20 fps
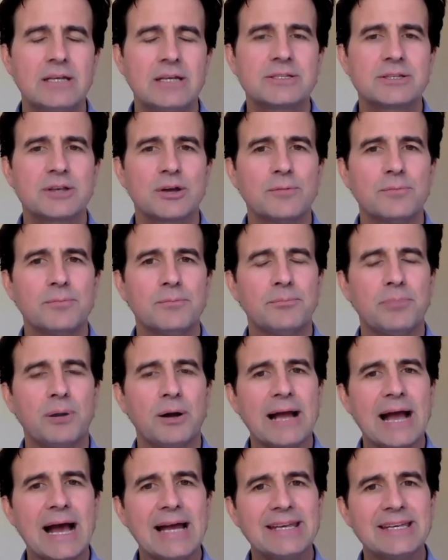So
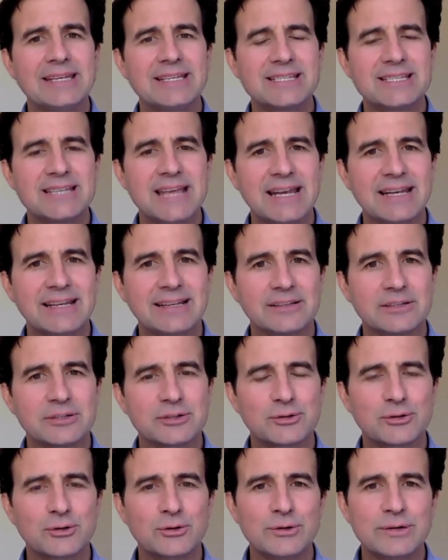by understanding the
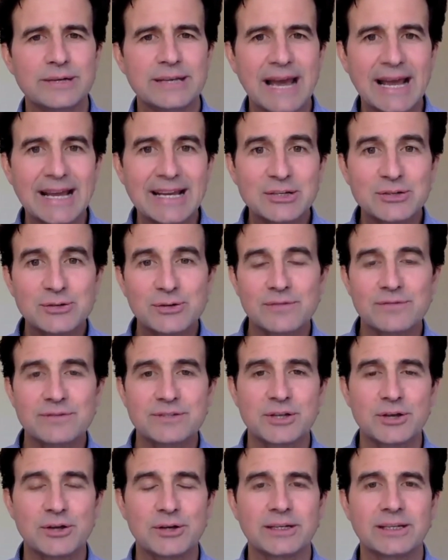true nature of
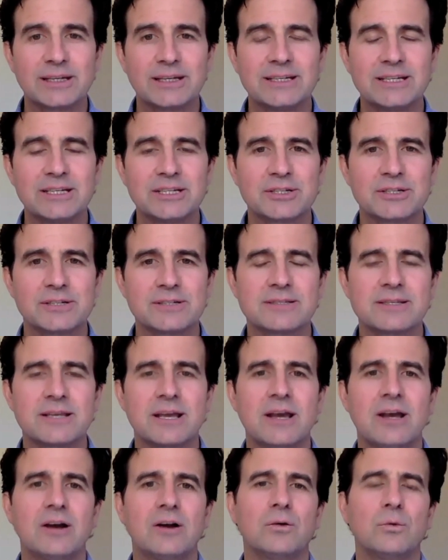certain conditions,
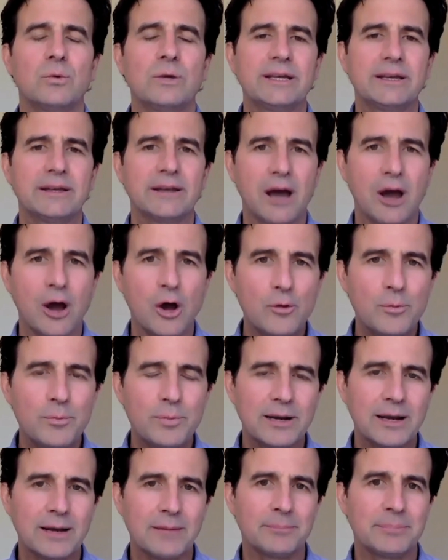we can
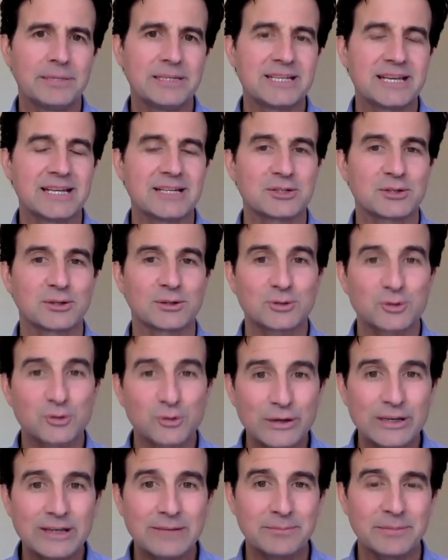open up potential
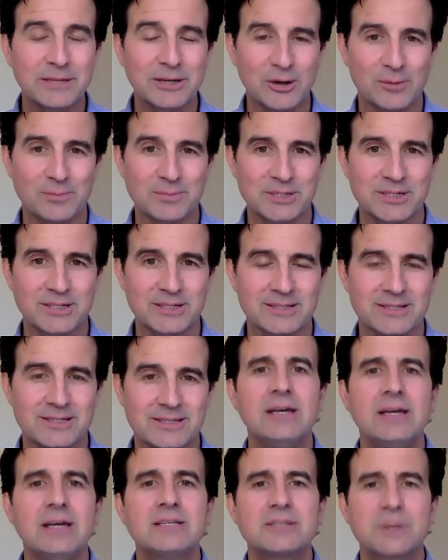treatment options.
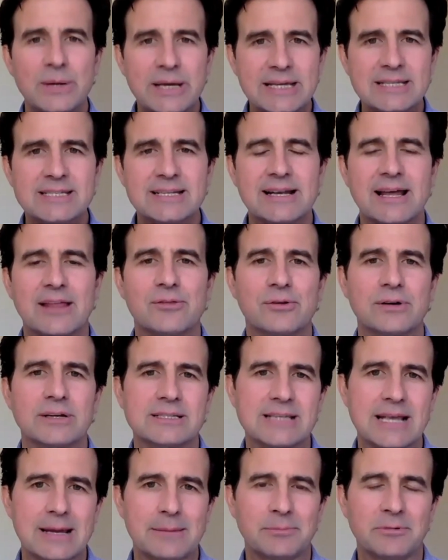So here's another
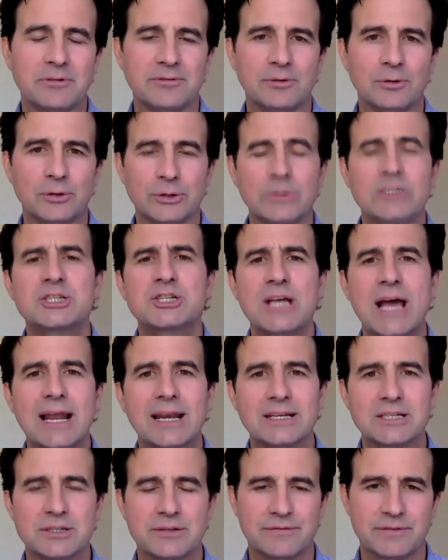example for you, a
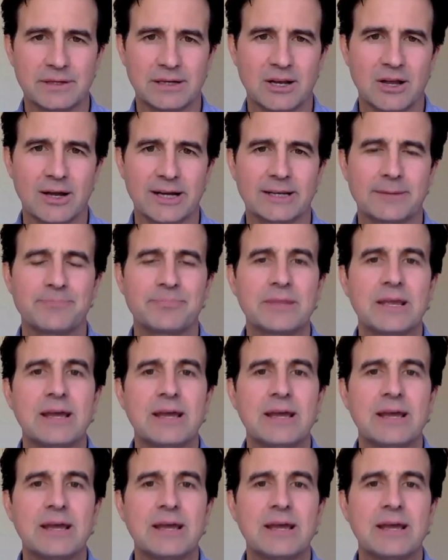challenge if you like.